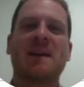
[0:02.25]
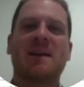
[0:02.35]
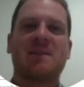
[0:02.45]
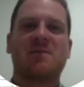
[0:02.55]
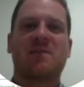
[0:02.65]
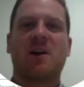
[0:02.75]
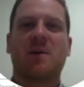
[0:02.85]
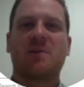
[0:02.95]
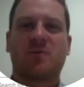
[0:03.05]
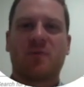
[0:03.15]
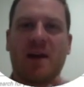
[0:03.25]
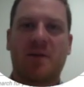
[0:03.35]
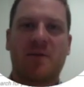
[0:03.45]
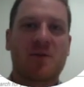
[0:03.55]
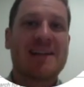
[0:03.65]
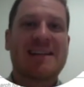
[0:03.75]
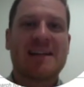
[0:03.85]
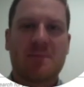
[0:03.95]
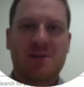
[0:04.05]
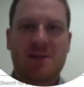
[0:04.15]
This video is the round 3
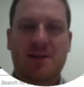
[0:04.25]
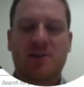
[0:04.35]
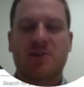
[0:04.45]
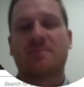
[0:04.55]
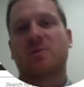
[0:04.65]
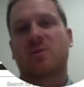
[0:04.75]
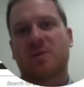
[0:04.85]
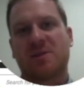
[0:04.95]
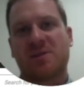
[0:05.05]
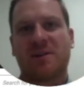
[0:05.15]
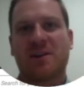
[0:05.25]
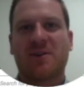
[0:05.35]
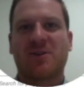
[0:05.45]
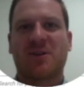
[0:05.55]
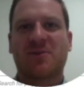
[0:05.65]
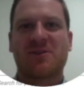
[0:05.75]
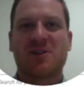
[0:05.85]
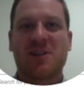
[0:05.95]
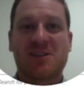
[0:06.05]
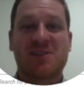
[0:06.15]
team selection, or as the video title
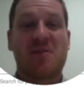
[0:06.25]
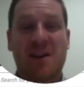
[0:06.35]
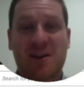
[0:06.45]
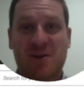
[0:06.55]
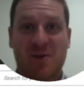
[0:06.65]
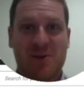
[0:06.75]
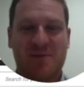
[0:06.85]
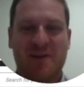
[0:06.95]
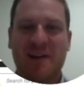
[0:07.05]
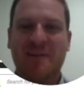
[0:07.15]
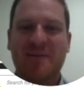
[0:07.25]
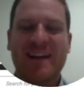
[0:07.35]
suggests, thank you Chris Fagan.